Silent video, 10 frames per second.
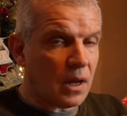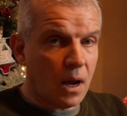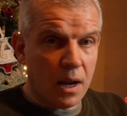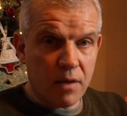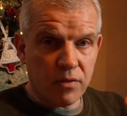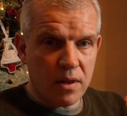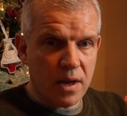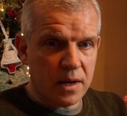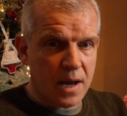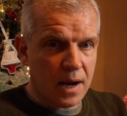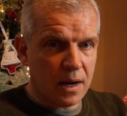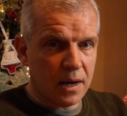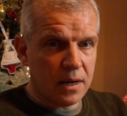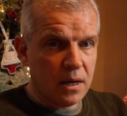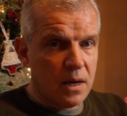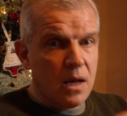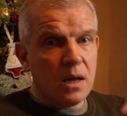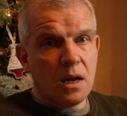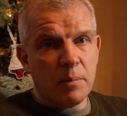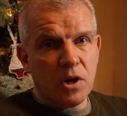and left it there dangling.
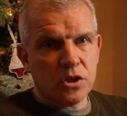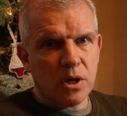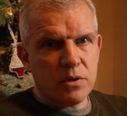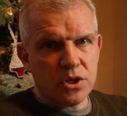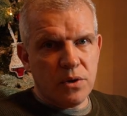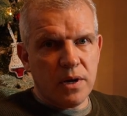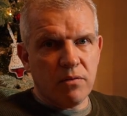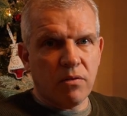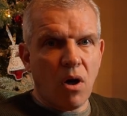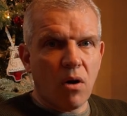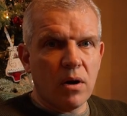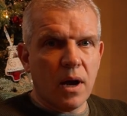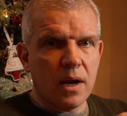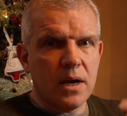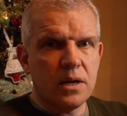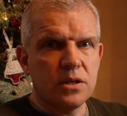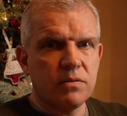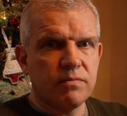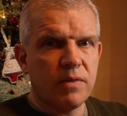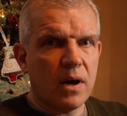Now, because I was doing a vlog, I needed to
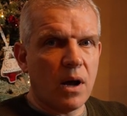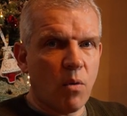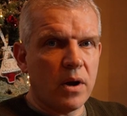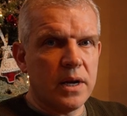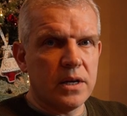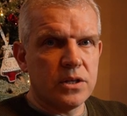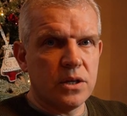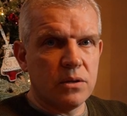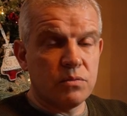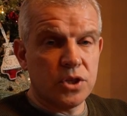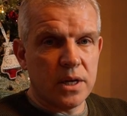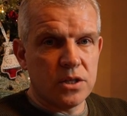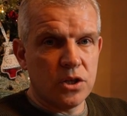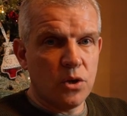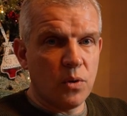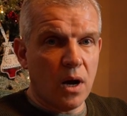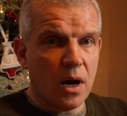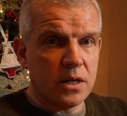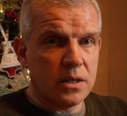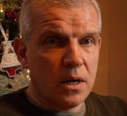find out what I needed to say to you
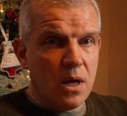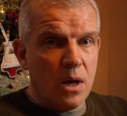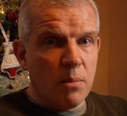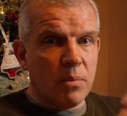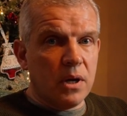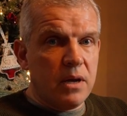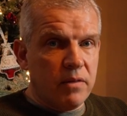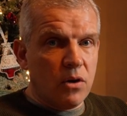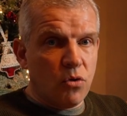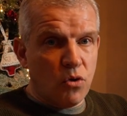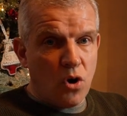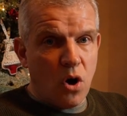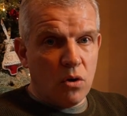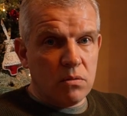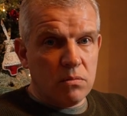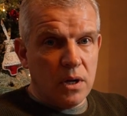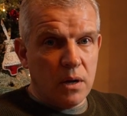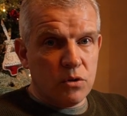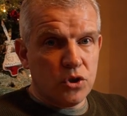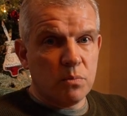guys. Believe it or not, you
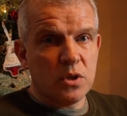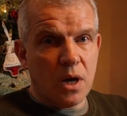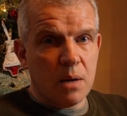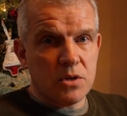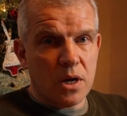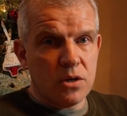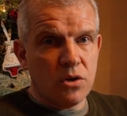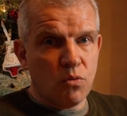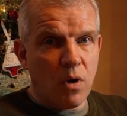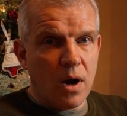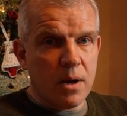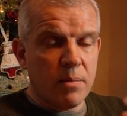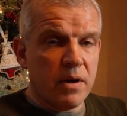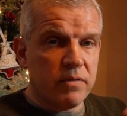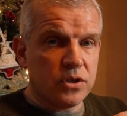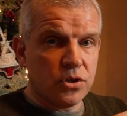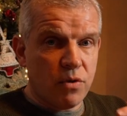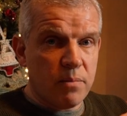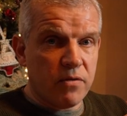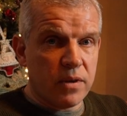know, sometimes I do write a bit of a
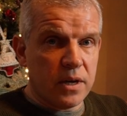script for